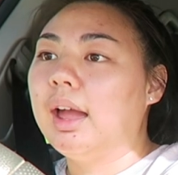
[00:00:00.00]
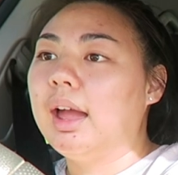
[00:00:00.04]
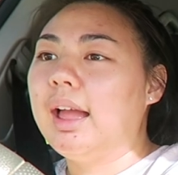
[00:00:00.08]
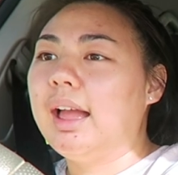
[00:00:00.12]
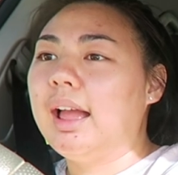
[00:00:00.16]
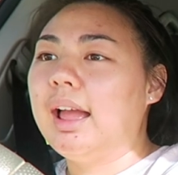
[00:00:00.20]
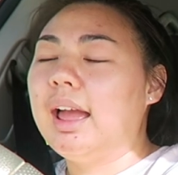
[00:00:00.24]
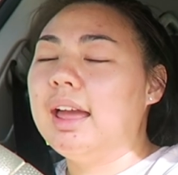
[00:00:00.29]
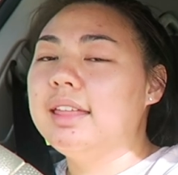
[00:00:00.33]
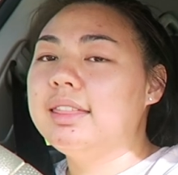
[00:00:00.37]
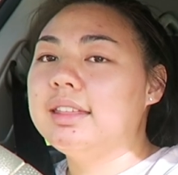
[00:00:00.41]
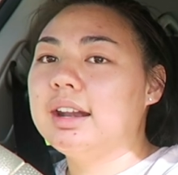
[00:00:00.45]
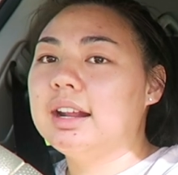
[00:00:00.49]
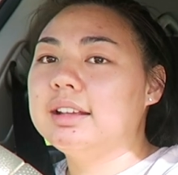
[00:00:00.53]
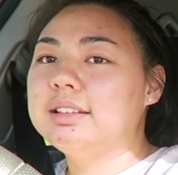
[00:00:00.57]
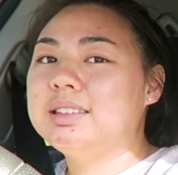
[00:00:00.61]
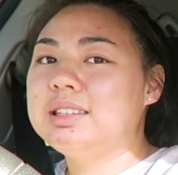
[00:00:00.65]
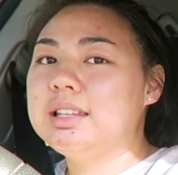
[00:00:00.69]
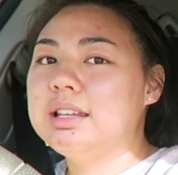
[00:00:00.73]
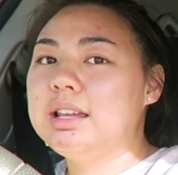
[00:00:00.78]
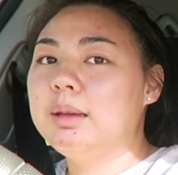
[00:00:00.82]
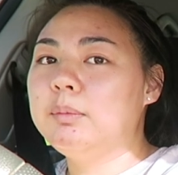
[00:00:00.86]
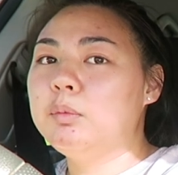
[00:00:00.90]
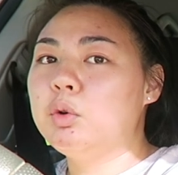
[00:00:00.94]
Yeah. And then I
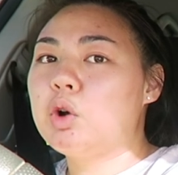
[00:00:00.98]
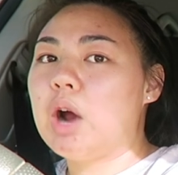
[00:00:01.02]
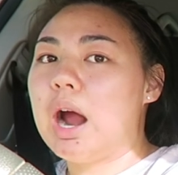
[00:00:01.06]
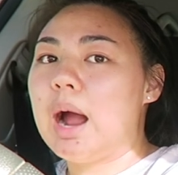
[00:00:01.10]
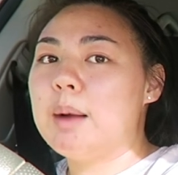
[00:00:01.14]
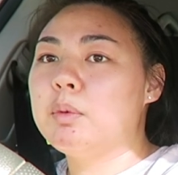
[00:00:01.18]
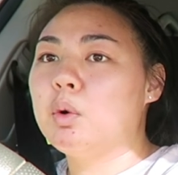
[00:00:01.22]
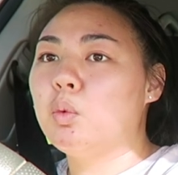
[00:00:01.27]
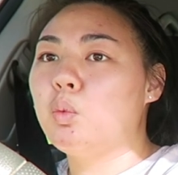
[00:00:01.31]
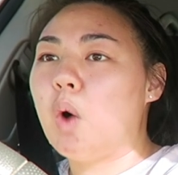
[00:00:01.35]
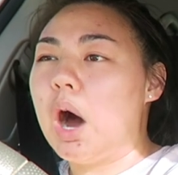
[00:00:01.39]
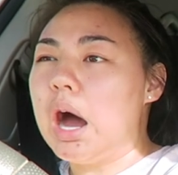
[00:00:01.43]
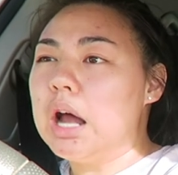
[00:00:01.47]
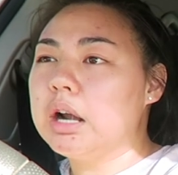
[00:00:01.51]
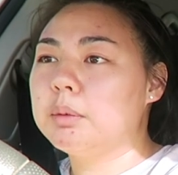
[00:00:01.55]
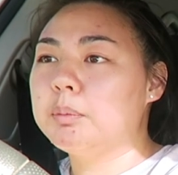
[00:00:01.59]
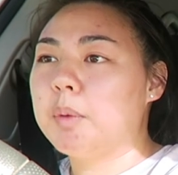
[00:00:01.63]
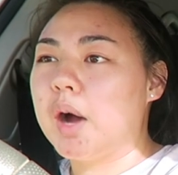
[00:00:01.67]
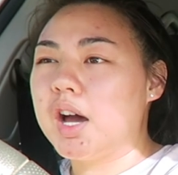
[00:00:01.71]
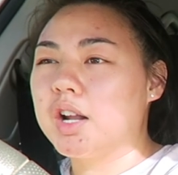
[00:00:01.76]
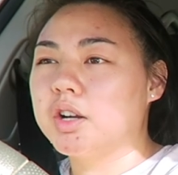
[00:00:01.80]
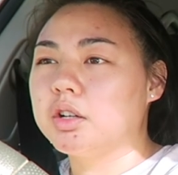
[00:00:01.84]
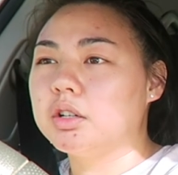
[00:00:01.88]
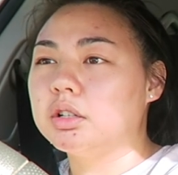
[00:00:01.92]
see him grab a water
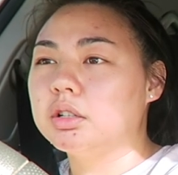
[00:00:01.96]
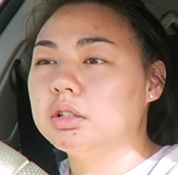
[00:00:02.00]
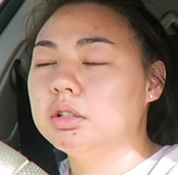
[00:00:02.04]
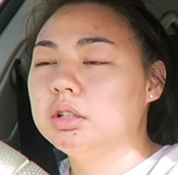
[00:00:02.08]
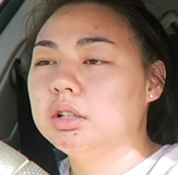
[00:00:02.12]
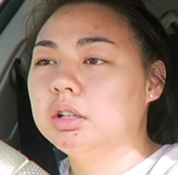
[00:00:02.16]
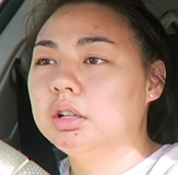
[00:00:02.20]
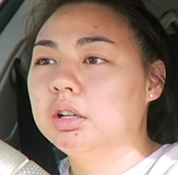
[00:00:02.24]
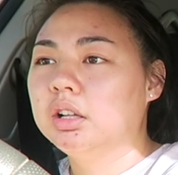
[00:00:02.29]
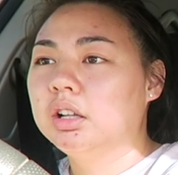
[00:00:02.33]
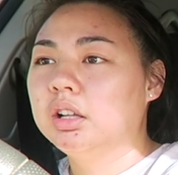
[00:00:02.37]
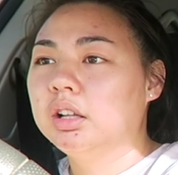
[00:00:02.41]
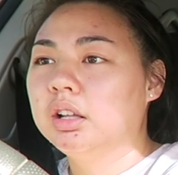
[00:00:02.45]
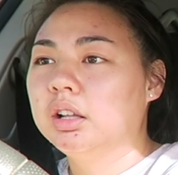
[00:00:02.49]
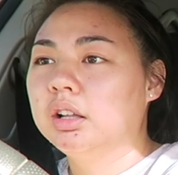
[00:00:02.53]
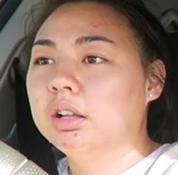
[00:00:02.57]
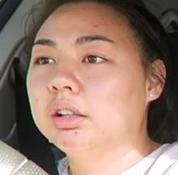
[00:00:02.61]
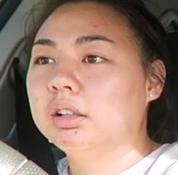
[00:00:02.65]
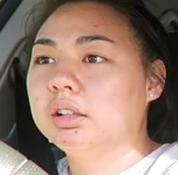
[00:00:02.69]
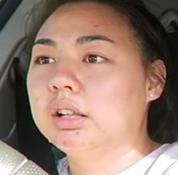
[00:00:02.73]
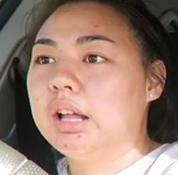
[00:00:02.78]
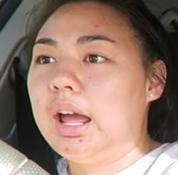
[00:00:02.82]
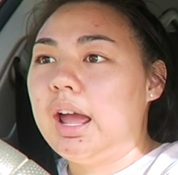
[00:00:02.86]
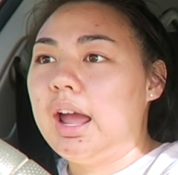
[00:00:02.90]
bottle.
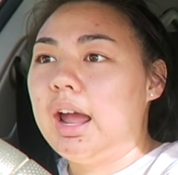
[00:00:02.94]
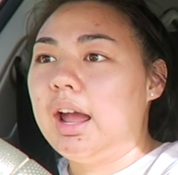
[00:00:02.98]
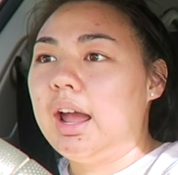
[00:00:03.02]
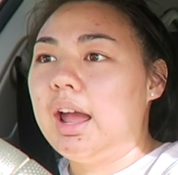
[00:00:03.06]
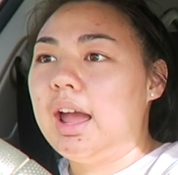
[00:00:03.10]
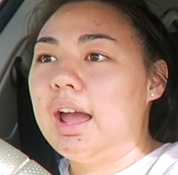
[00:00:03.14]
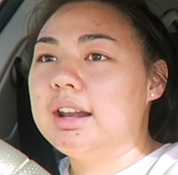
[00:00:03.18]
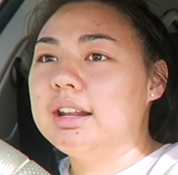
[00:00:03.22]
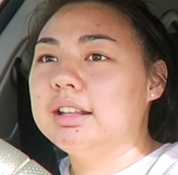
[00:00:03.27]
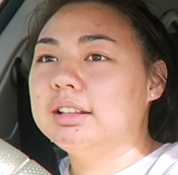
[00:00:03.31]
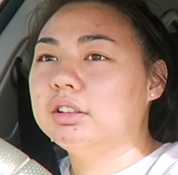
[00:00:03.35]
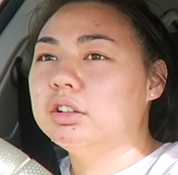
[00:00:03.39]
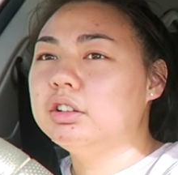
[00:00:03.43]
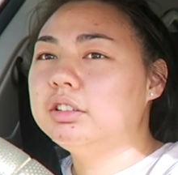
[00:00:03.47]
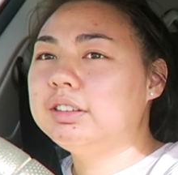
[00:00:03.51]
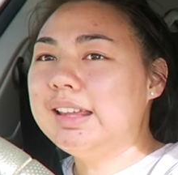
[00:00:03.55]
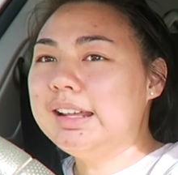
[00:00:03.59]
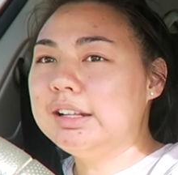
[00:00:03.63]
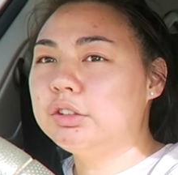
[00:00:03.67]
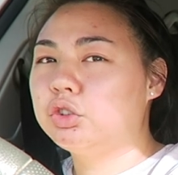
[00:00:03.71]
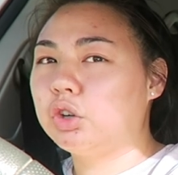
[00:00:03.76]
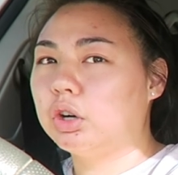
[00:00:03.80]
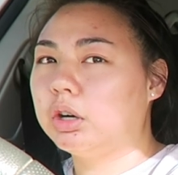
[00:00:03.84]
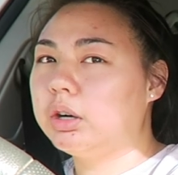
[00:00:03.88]
Yeah. And it looks
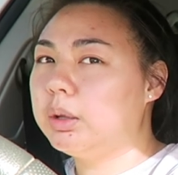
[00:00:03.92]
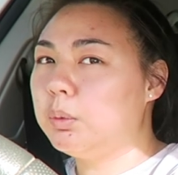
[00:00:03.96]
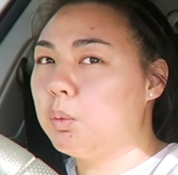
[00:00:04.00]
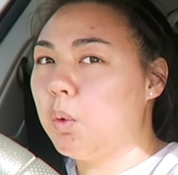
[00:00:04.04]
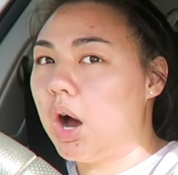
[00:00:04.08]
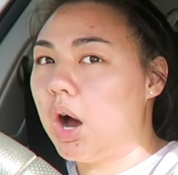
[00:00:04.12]
like dirty